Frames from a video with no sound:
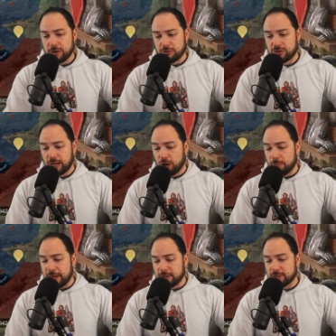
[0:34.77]
your
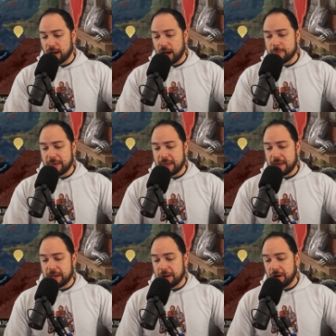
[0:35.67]
settlement? I
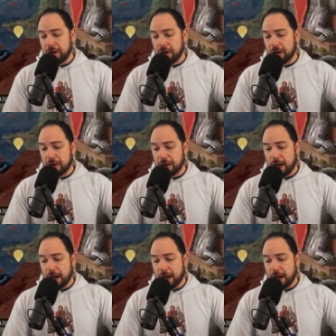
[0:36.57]
mean, uh,